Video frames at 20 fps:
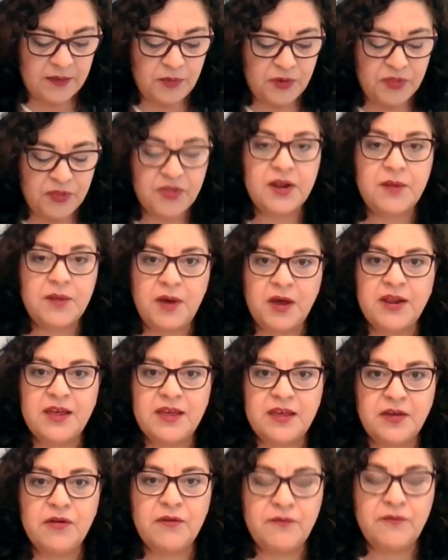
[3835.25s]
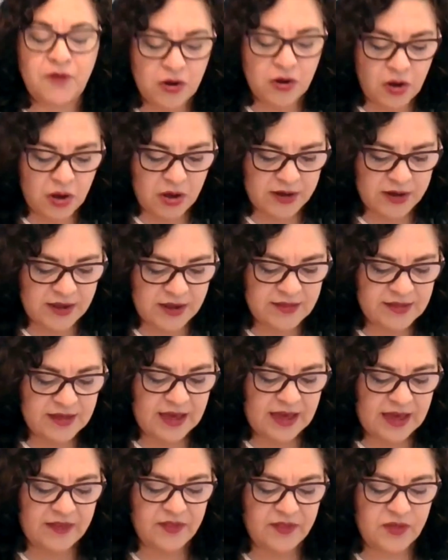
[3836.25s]
within about a year of our audit,
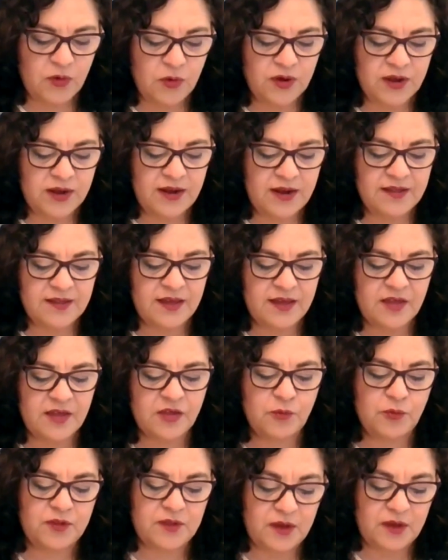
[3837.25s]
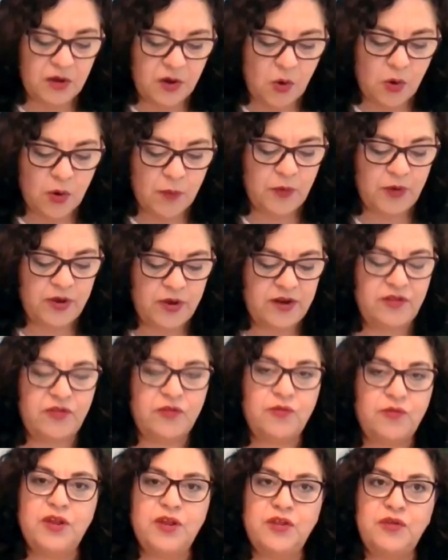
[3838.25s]
and the organization was incorporated
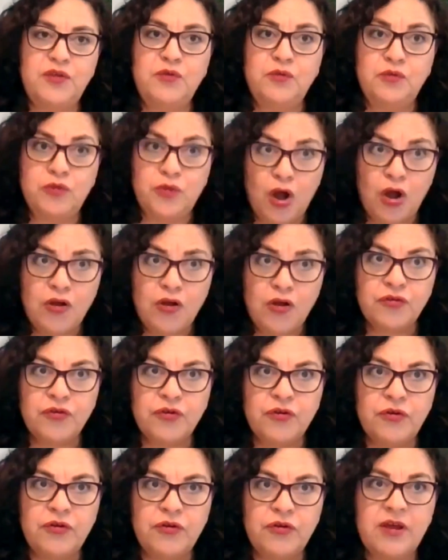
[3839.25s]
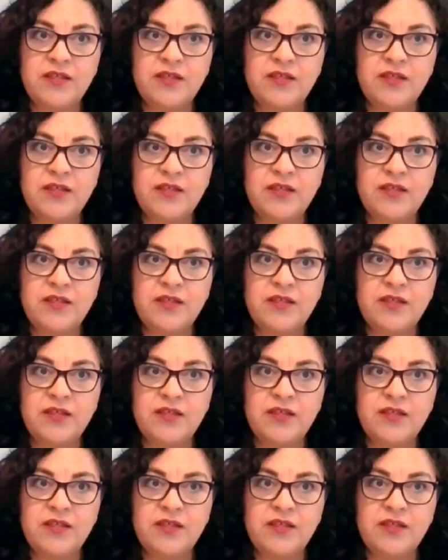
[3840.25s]
into a new larger,